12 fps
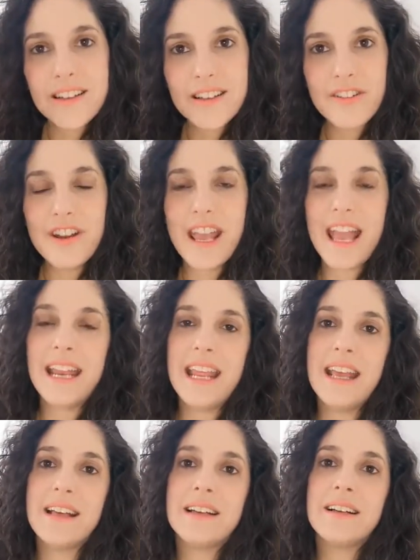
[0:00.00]

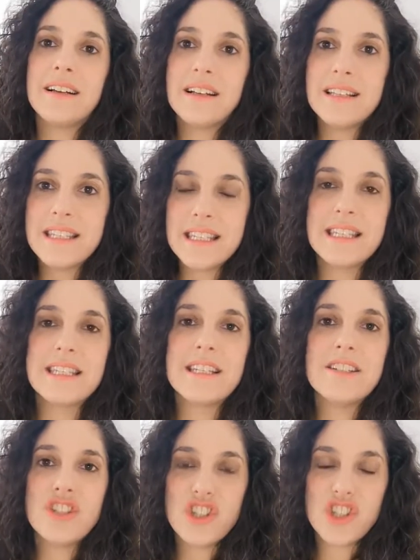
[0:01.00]
creating
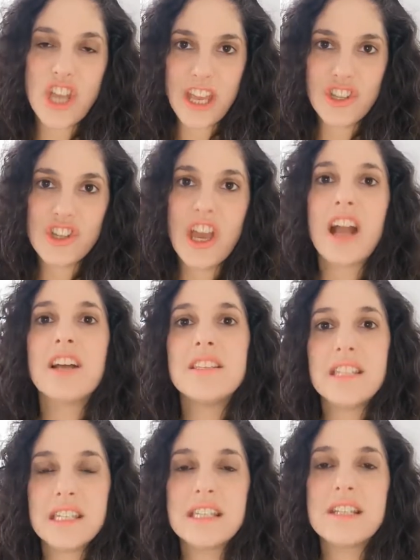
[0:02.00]
consistent change, a
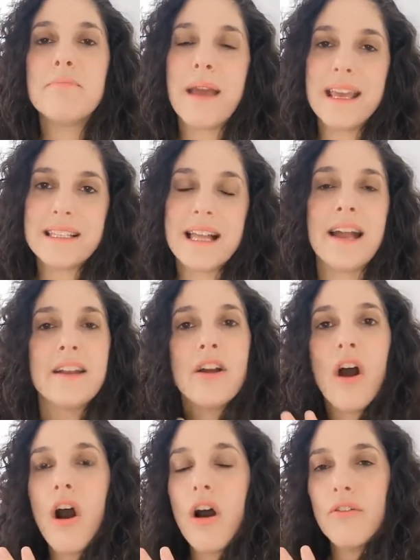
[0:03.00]
consistent baseline
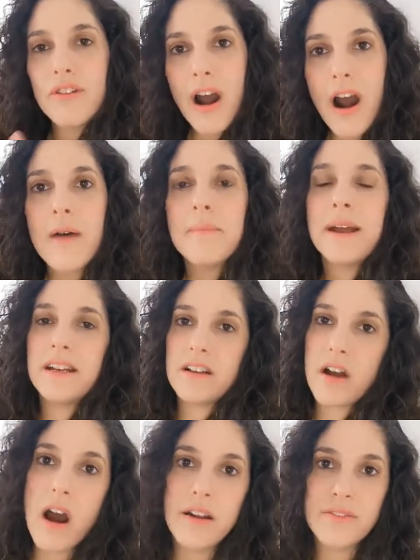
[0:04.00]
of calm and
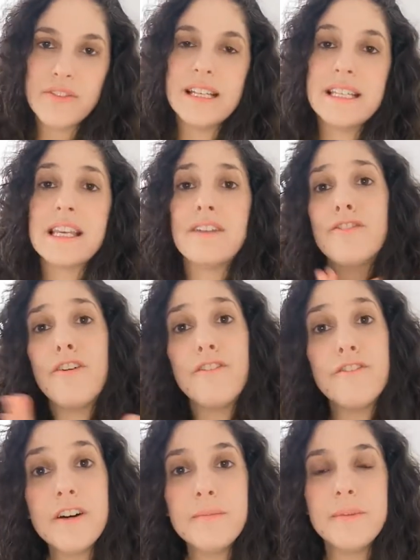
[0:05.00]
confidence and
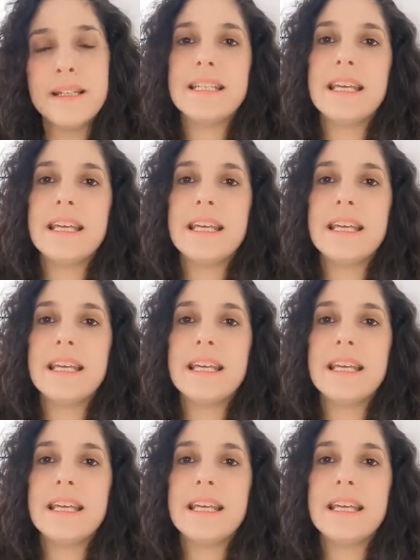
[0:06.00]
fulfillment